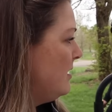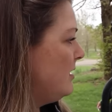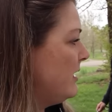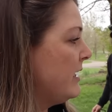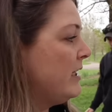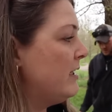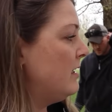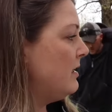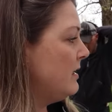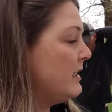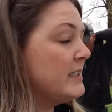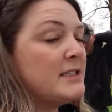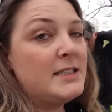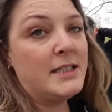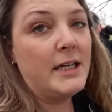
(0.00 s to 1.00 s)
Like,
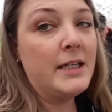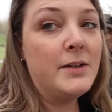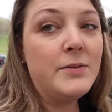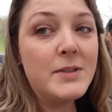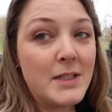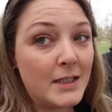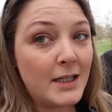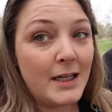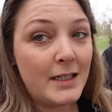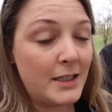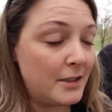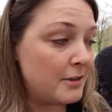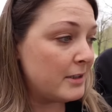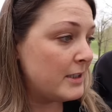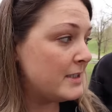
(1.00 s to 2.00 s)
let's say it was a
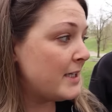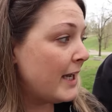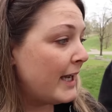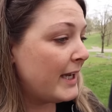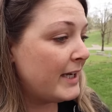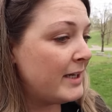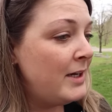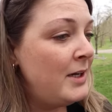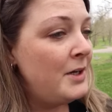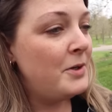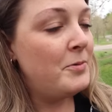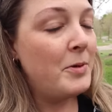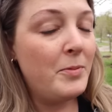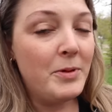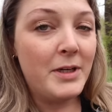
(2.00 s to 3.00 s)
ninety degree day,
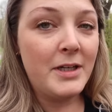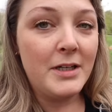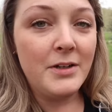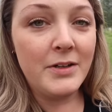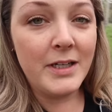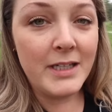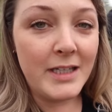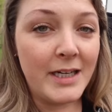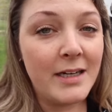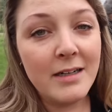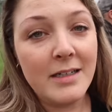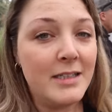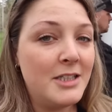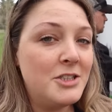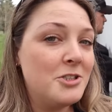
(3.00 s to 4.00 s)
we wanted to go get the
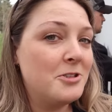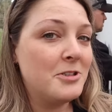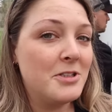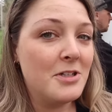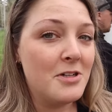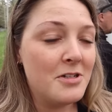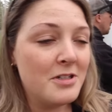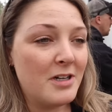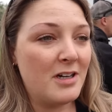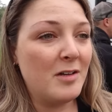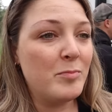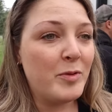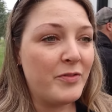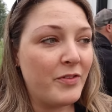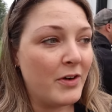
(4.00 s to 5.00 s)
air conditioner turned
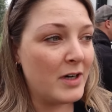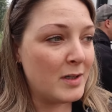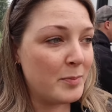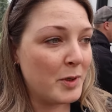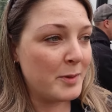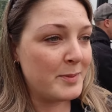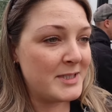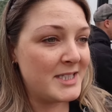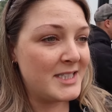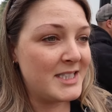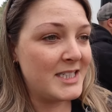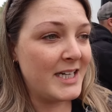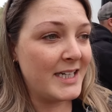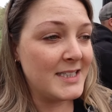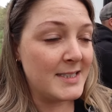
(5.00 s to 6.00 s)
on, but for our purposes
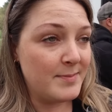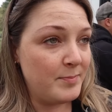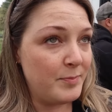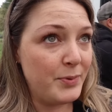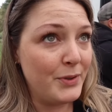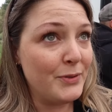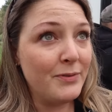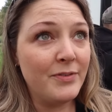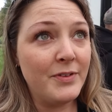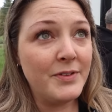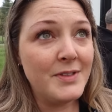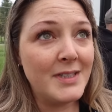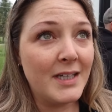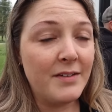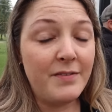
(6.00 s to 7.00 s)
today, it's
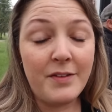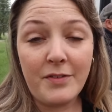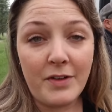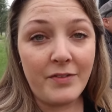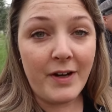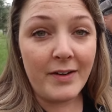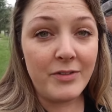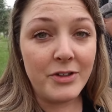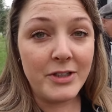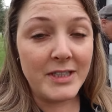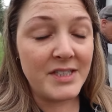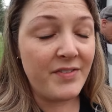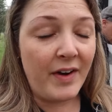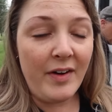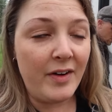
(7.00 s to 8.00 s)
beautiful. It's like fifty-five
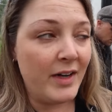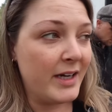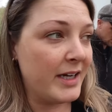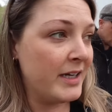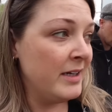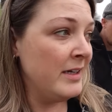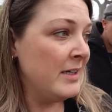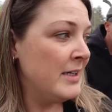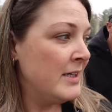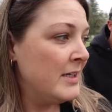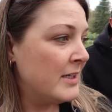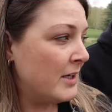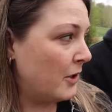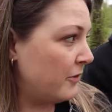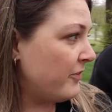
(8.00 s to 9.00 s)
degrees Fahrenheit,
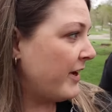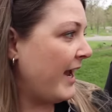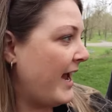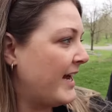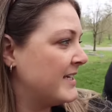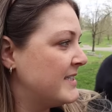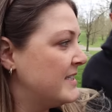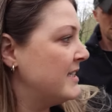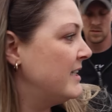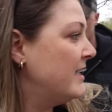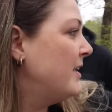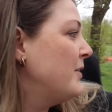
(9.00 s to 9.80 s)
overcast.